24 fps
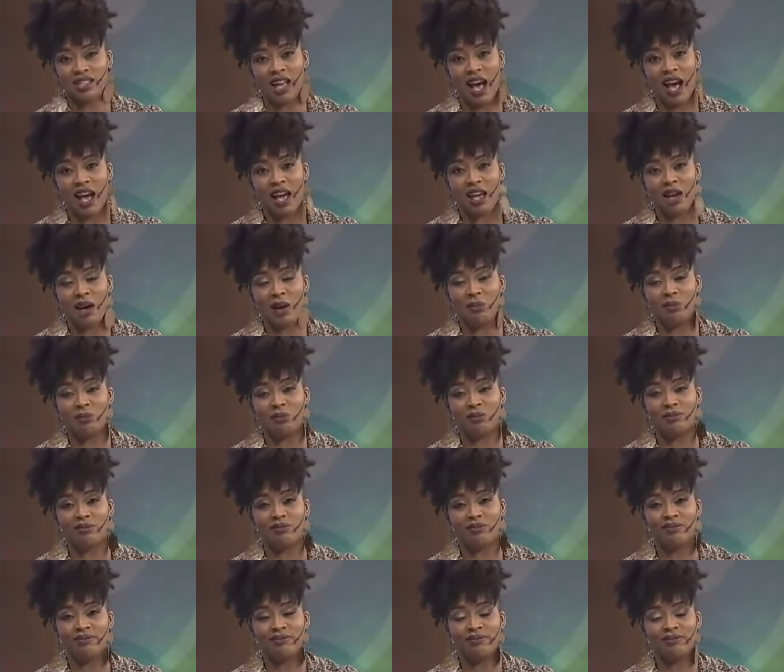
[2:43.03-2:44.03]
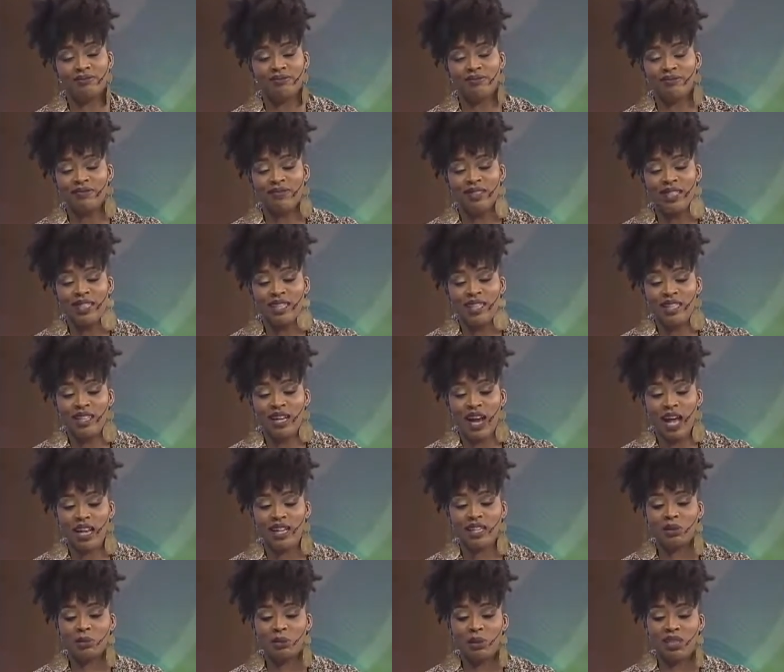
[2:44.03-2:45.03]
I am a
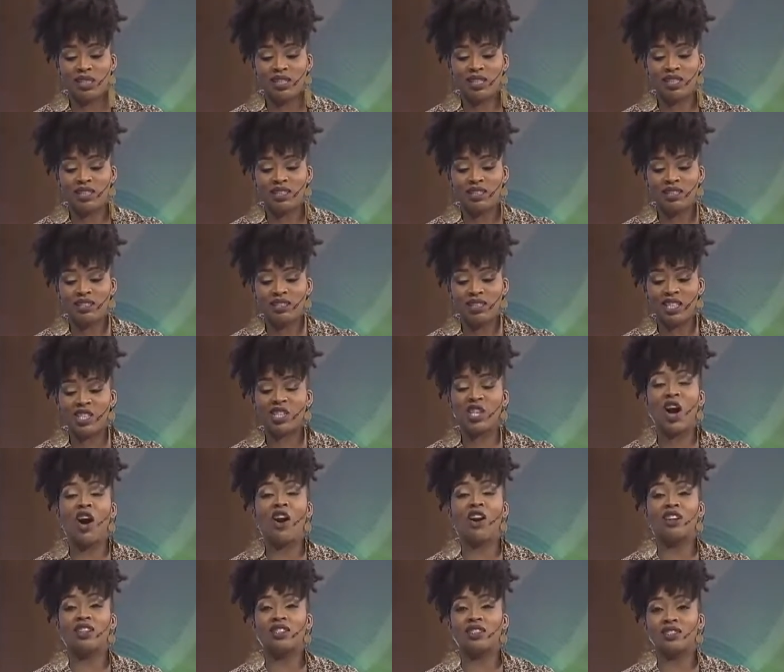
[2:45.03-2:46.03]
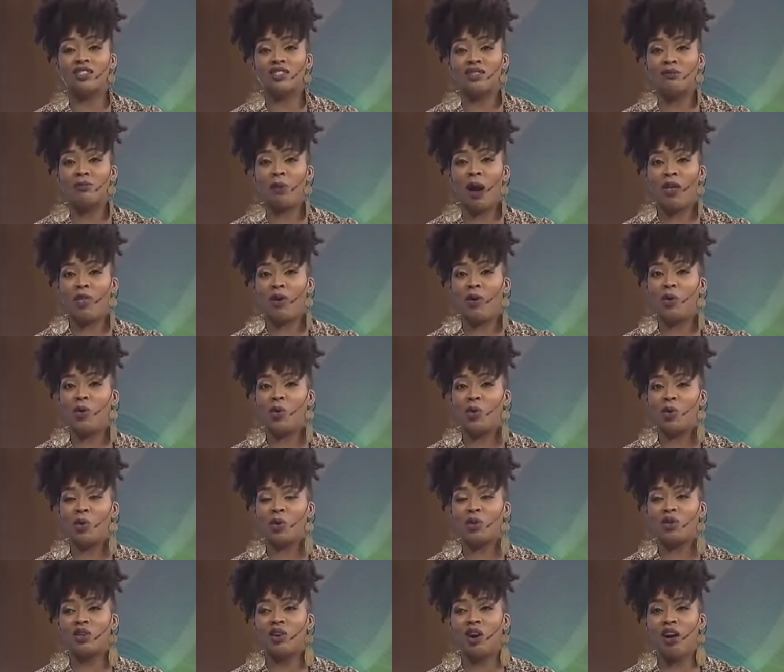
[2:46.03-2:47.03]
little bit disheartened by the
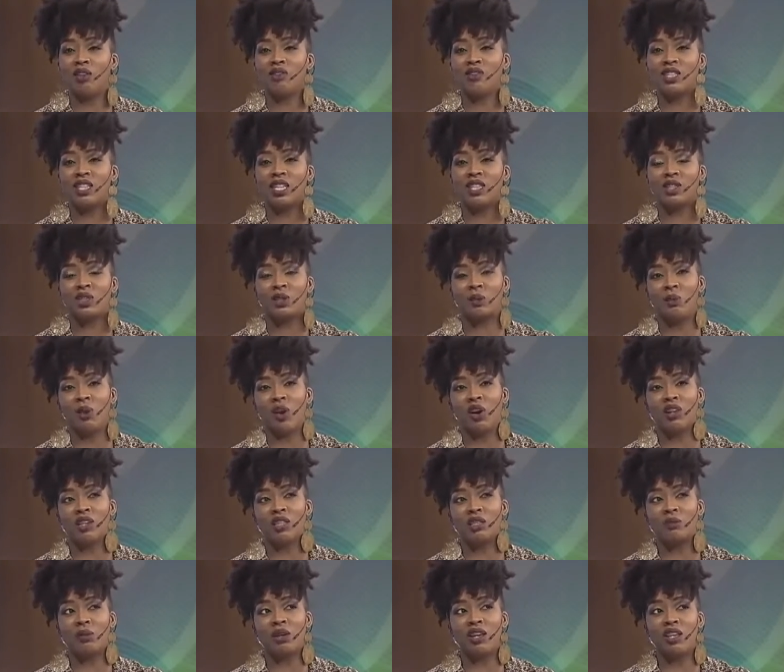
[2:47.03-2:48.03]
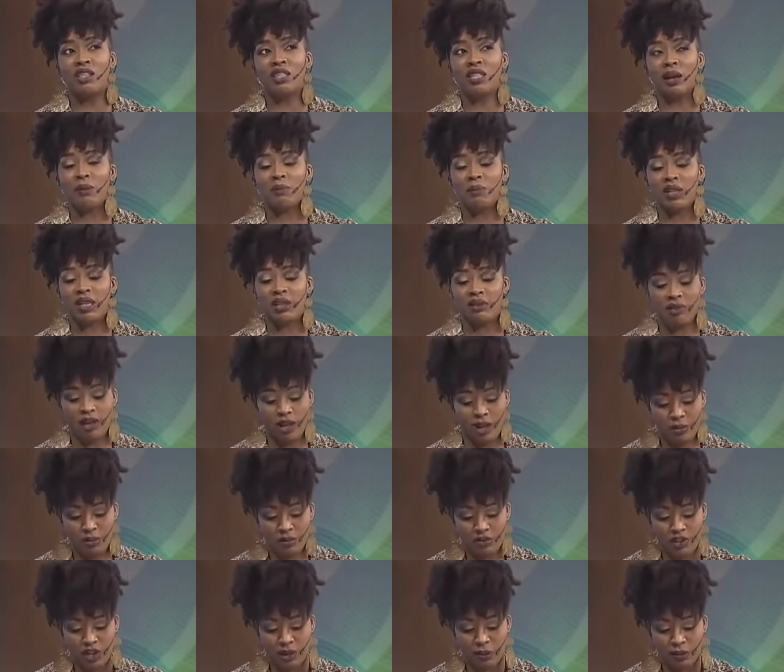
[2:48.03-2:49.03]
whole conversation, to be honest, because I believe um,
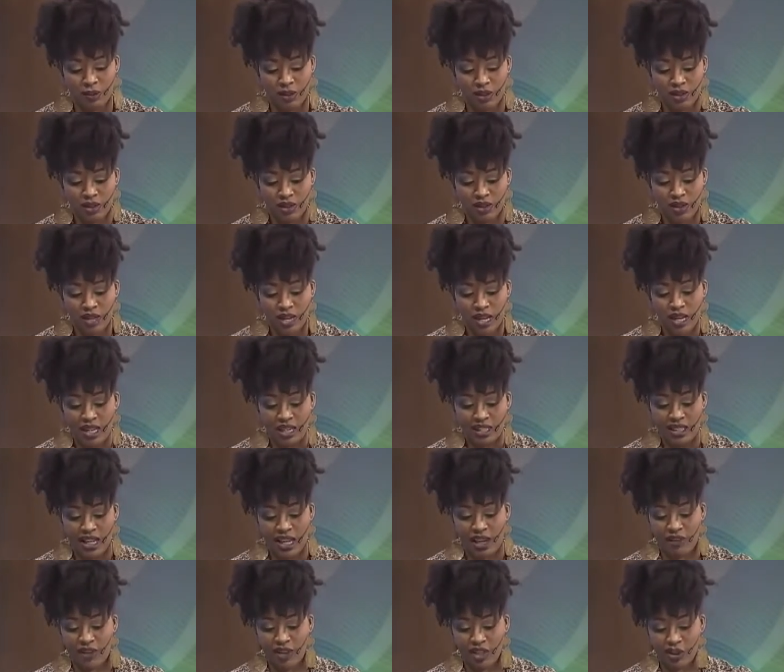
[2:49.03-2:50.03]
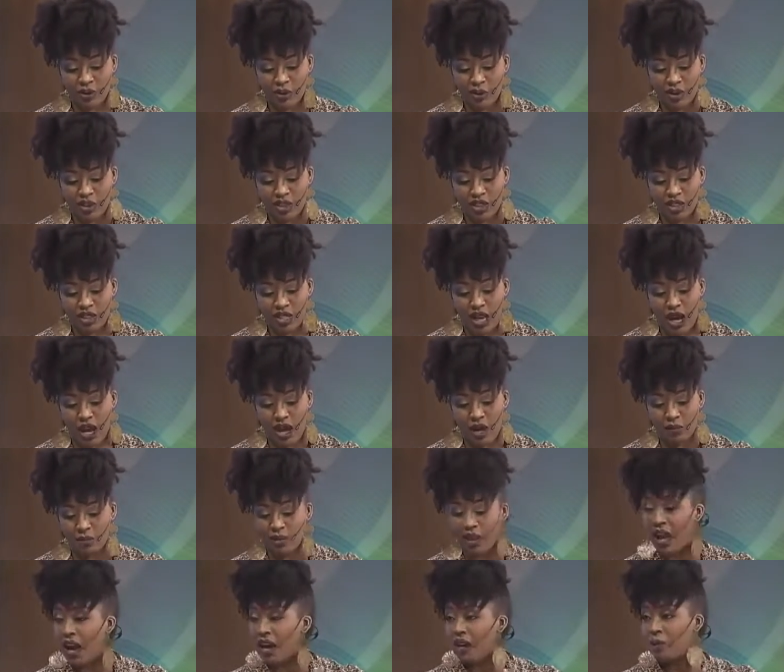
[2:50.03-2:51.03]
Philippa Davis was, um,
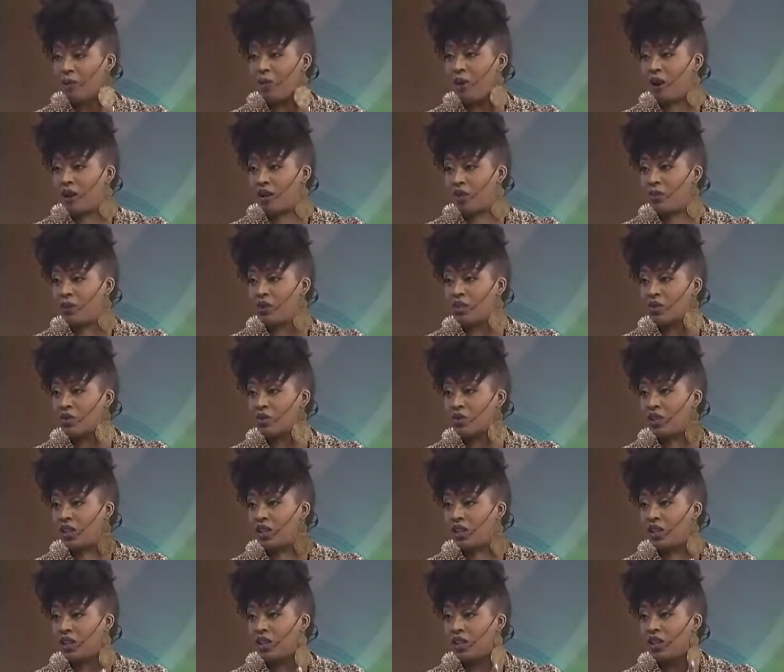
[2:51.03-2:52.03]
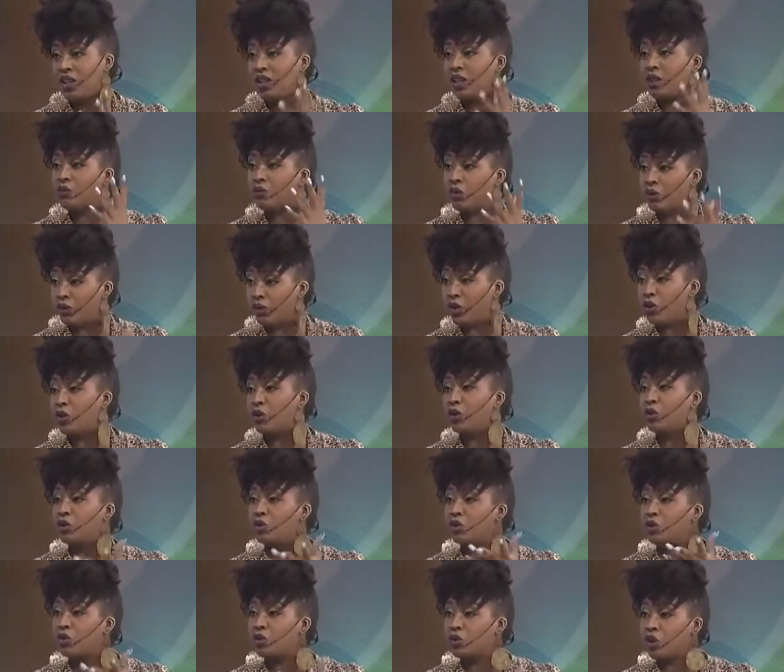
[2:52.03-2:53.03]
they had a parliamentary, yeah, the parliamentary
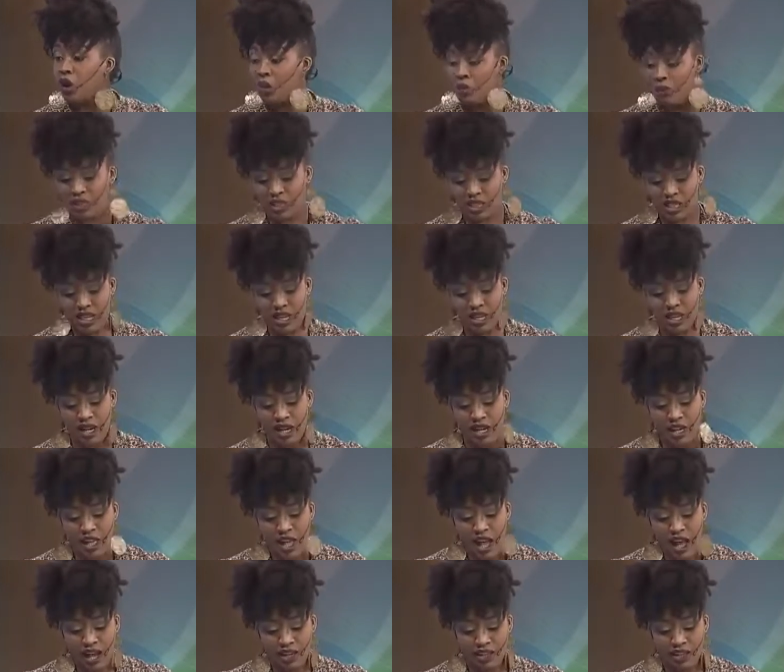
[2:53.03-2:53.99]
yeah, committee, yeah.